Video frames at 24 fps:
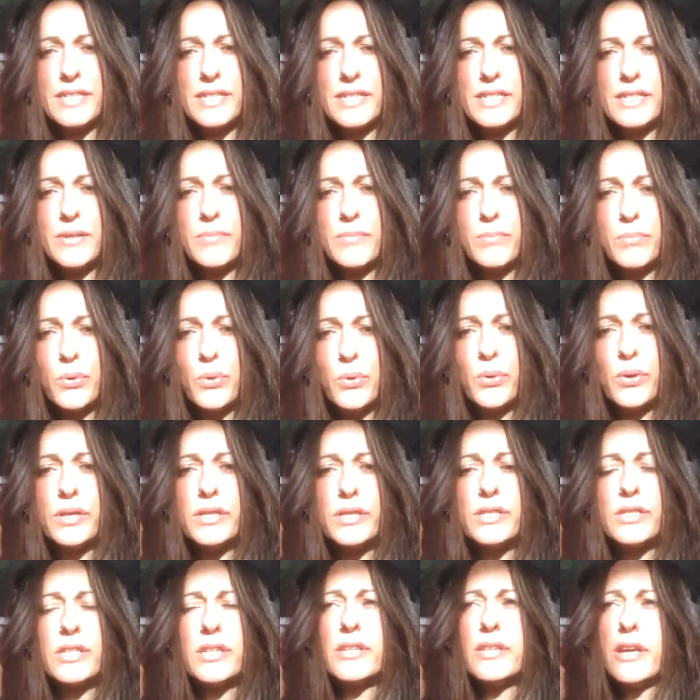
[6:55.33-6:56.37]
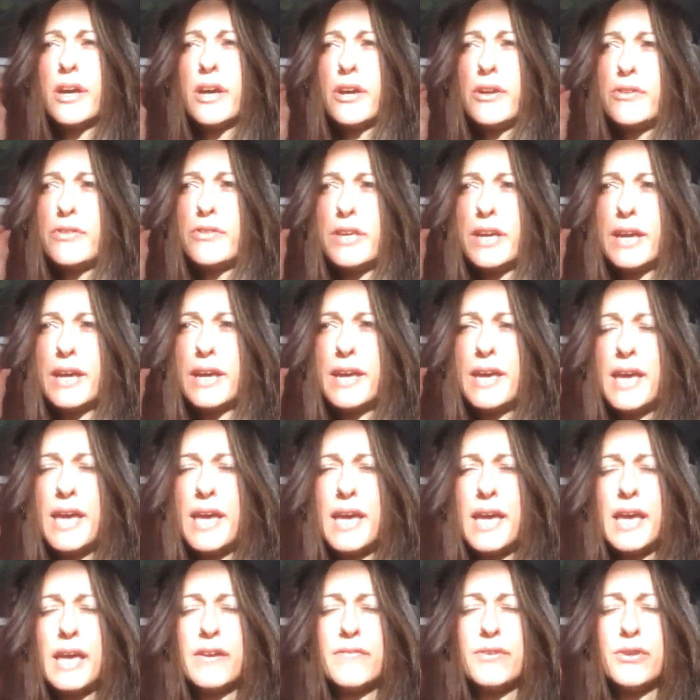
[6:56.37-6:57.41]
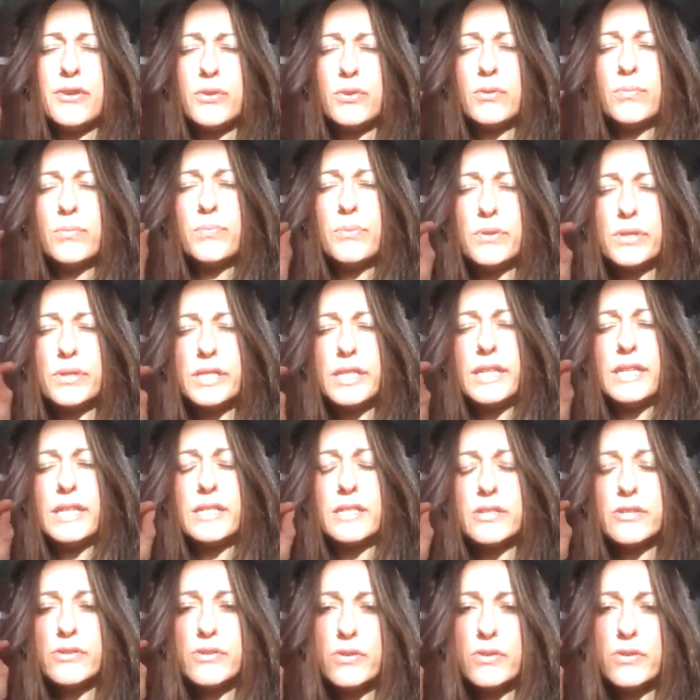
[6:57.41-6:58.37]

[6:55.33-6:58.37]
Is it's important to know that if your body is